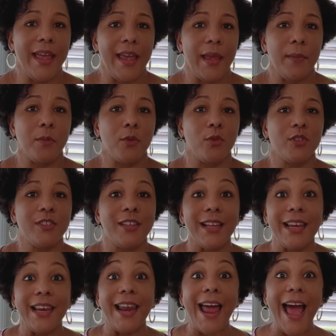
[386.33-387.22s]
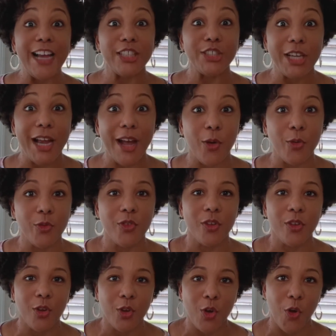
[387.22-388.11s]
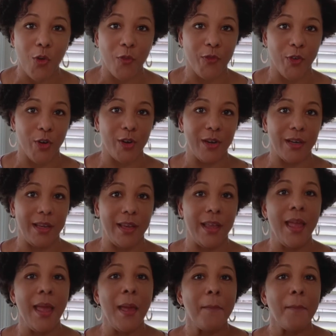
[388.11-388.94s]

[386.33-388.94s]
able to lash out covertly